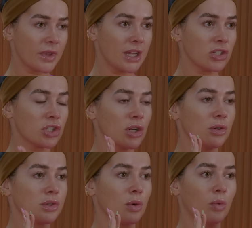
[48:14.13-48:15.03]
It
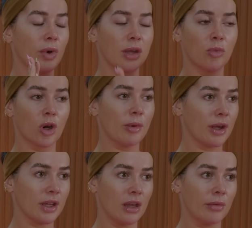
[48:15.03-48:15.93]
shows way more
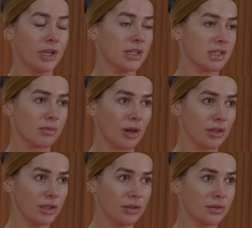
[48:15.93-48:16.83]
about him than it does
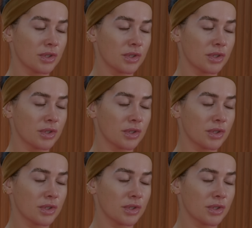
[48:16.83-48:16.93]
about you.